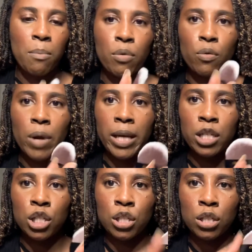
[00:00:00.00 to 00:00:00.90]

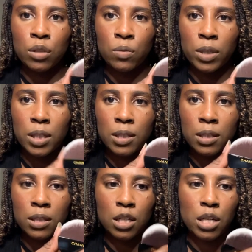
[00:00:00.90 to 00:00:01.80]
brush with this
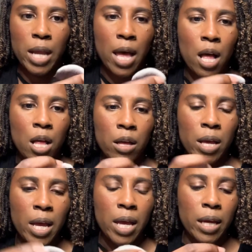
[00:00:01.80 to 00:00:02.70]
Chanel,
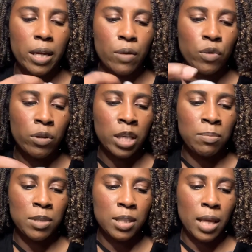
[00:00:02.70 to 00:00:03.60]
and I will keep this.